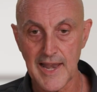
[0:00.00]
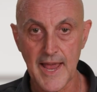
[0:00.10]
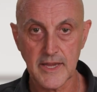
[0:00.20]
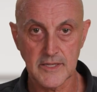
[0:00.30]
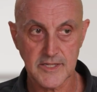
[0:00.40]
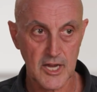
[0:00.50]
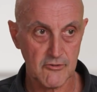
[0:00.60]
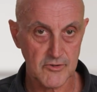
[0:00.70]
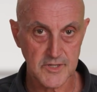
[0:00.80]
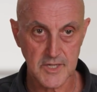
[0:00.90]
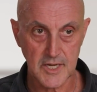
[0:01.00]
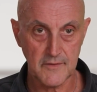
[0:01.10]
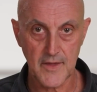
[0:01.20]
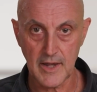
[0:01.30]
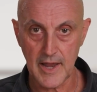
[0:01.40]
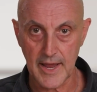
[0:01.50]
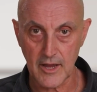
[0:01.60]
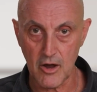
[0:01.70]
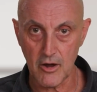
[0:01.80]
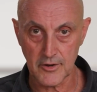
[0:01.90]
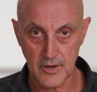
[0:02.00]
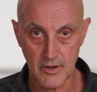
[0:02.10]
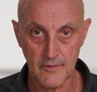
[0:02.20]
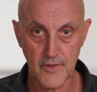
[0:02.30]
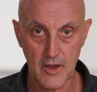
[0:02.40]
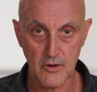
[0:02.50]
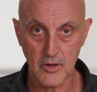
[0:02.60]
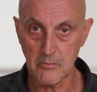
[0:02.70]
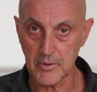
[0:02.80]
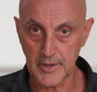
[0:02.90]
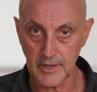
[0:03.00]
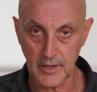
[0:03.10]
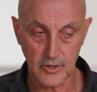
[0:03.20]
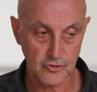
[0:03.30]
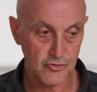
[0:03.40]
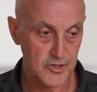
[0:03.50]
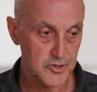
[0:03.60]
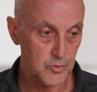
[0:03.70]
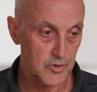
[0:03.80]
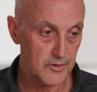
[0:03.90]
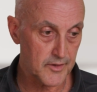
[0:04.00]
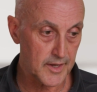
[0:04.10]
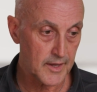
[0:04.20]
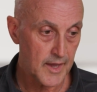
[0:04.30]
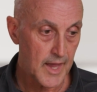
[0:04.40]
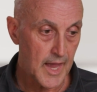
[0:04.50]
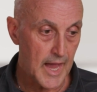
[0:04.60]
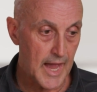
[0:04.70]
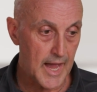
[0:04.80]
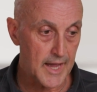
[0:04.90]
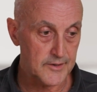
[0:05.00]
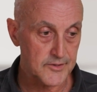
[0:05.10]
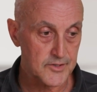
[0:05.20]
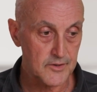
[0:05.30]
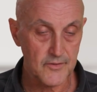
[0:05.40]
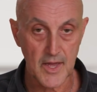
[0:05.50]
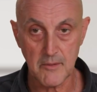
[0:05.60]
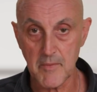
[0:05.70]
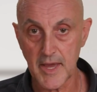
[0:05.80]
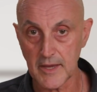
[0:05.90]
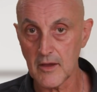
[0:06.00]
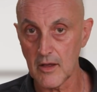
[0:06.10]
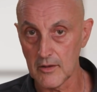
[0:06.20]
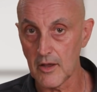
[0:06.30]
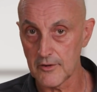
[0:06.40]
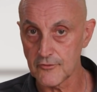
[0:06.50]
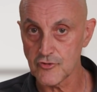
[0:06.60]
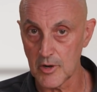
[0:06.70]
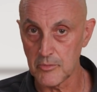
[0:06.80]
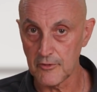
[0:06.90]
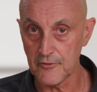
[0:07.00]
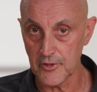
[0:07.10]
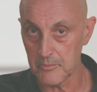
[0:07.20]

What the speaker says: lack integrity, they lack honor, they're completely untrustworthy, and they make a lot of trouble for the